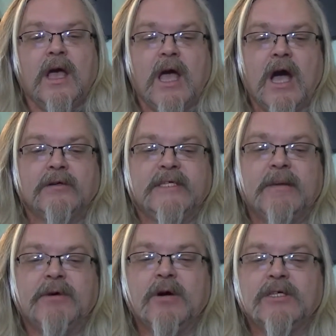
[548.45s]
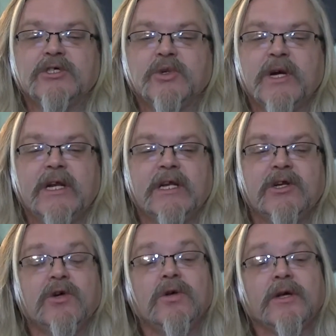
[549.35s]
How TEPCO is treated
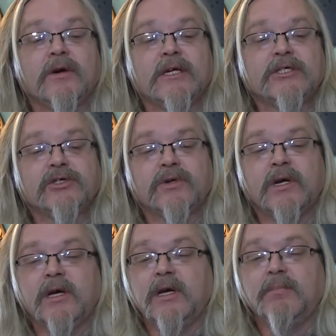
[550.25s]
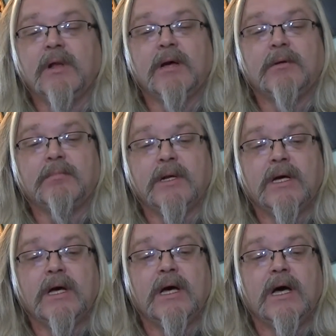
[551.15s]
in nuclear industry, blah, blah,
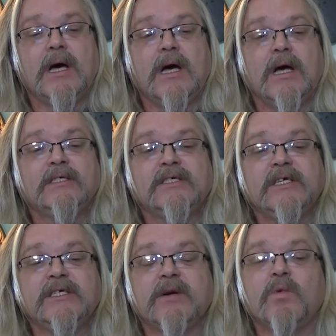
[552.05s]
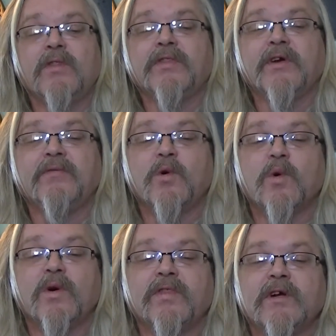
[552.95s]
blah. Cesium-134,
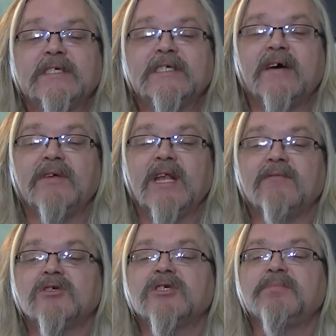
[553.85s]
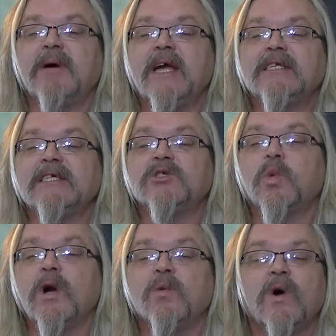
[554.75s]
137 levels spiked in
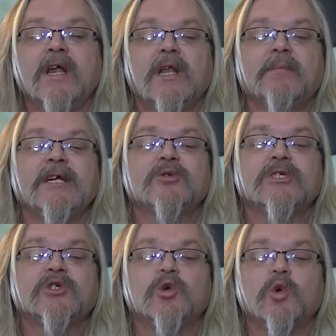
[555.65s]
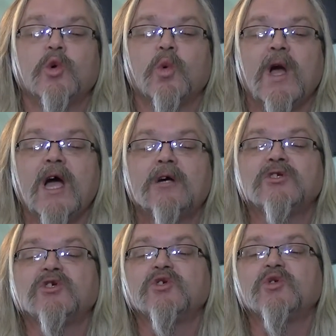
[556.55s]
21 elementary school ground
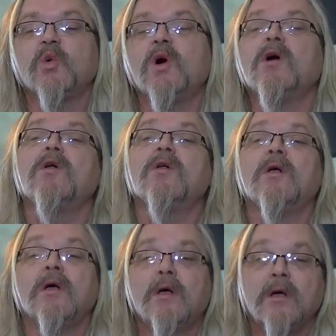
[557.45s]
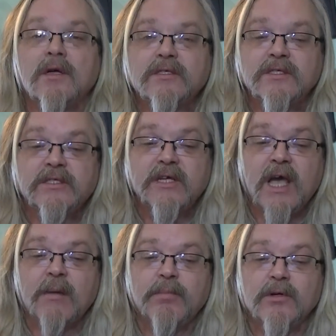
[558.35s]
soil
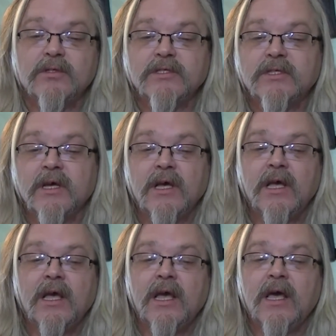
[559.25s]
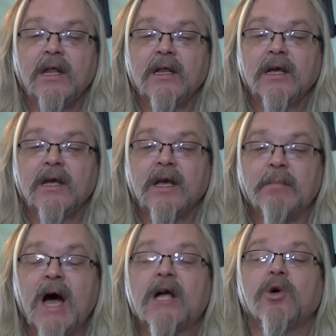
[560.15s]
samples and
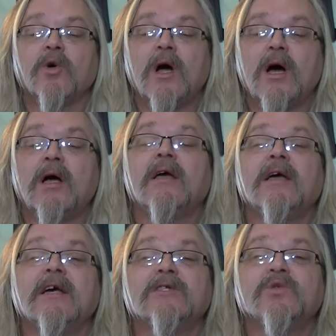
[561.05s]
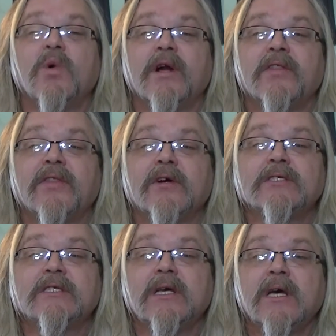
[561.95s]
Kamakura in
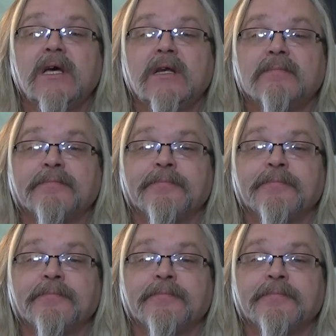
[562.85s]
2013.